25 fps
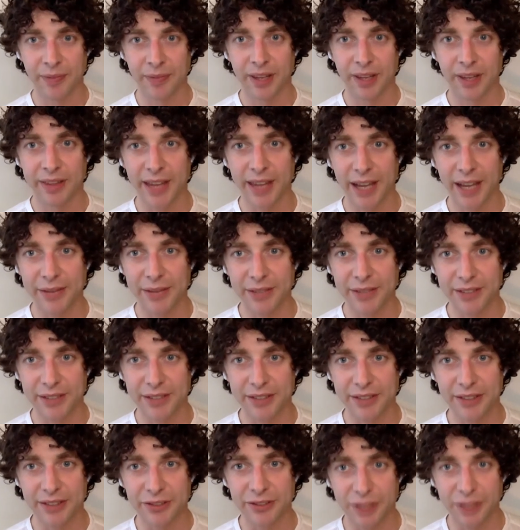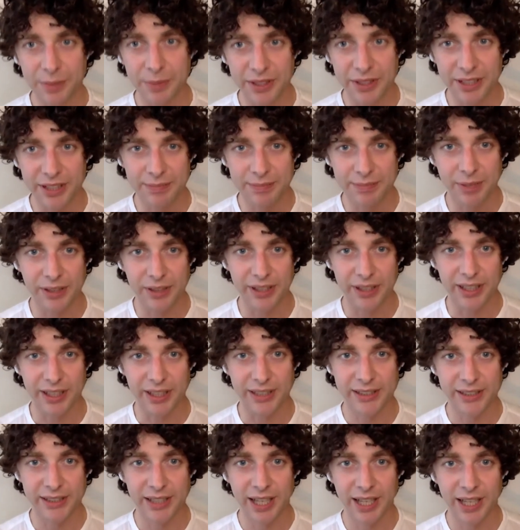have these distributed
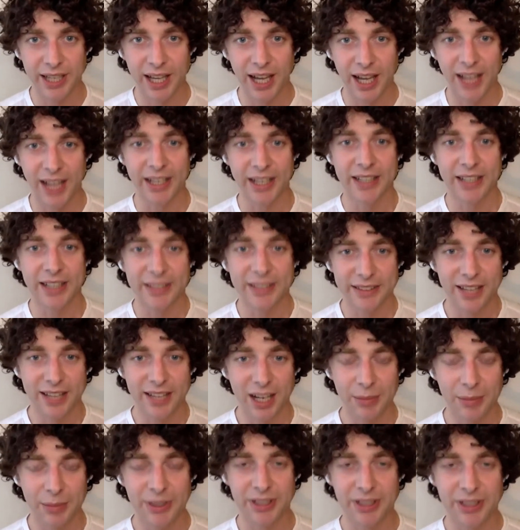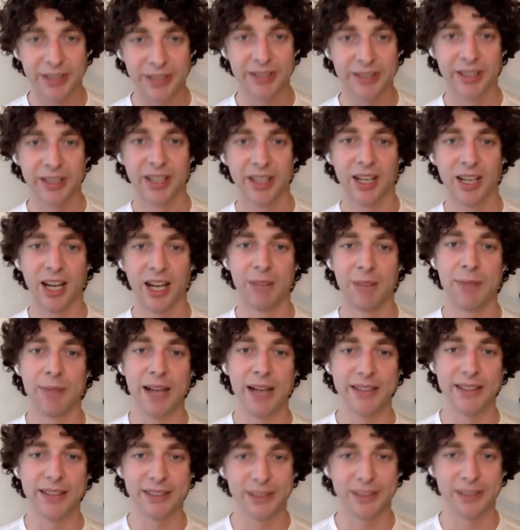bodies and indeterminate
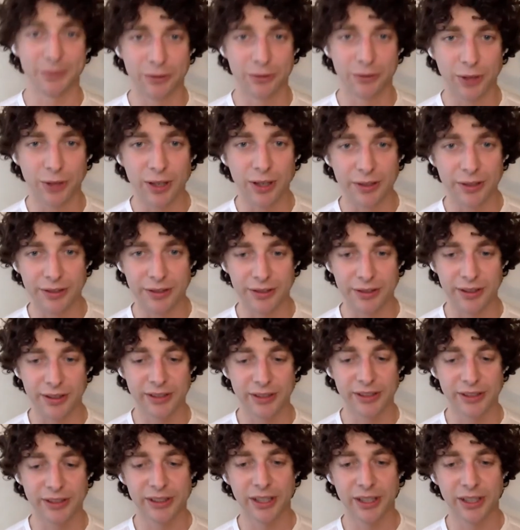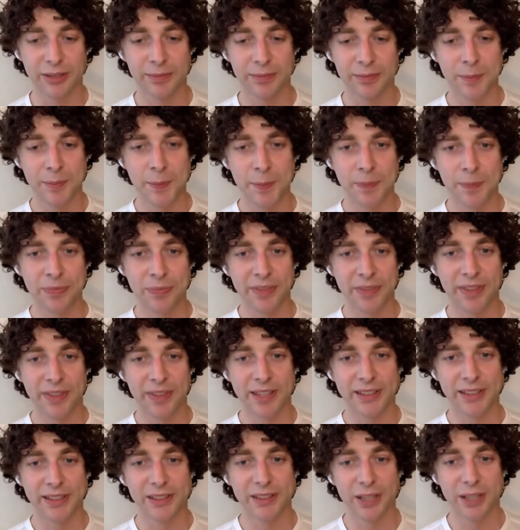patterns of growth. And so
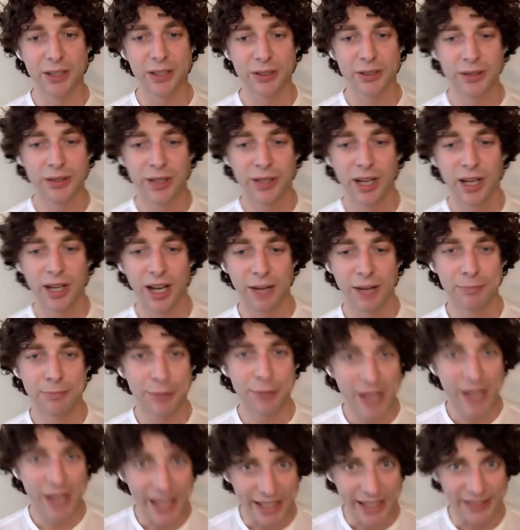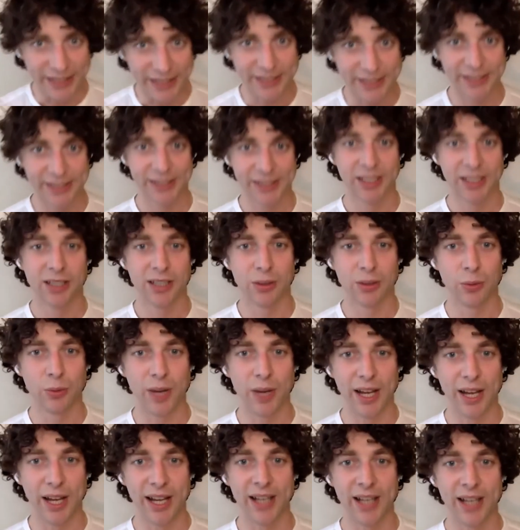there's no place
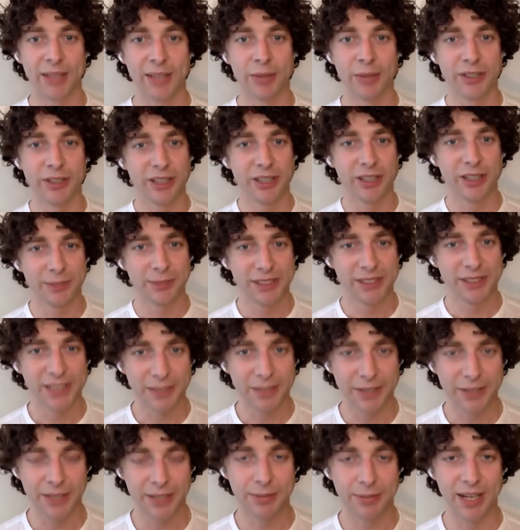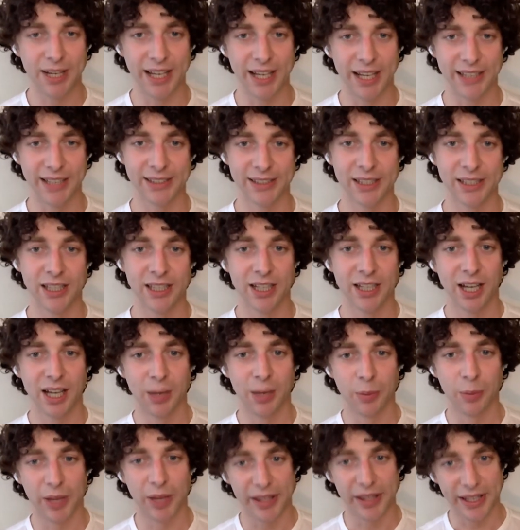where, well, no specific place
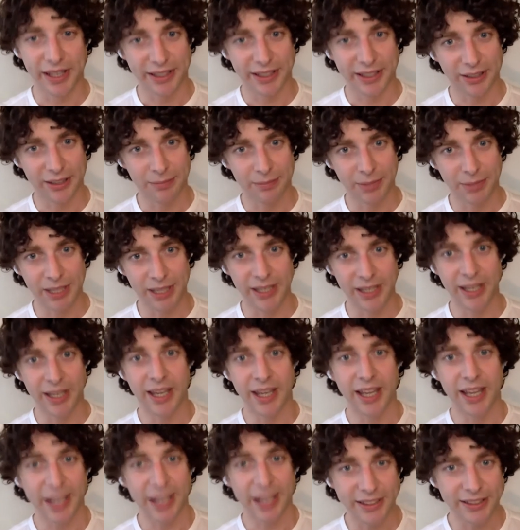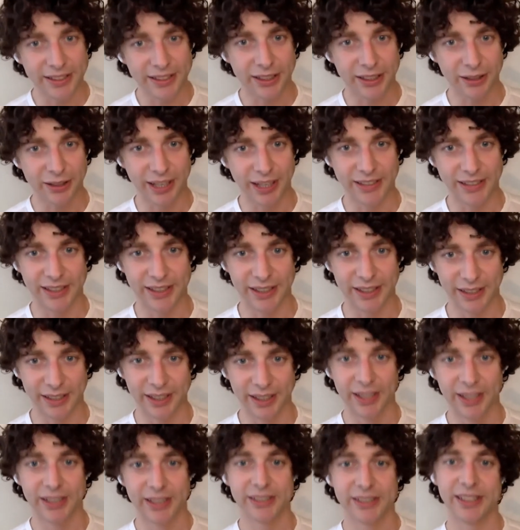and where they could be integrating,
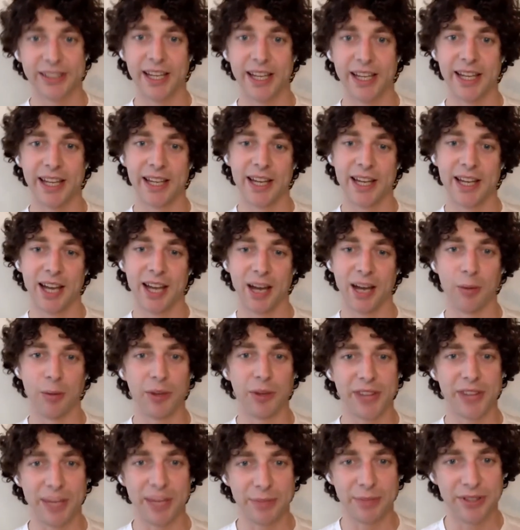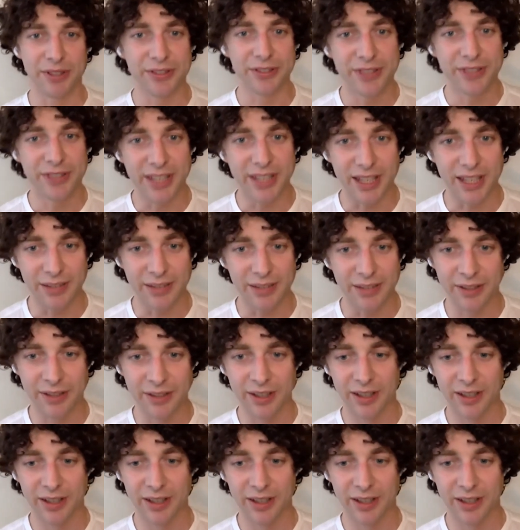say, what they perceive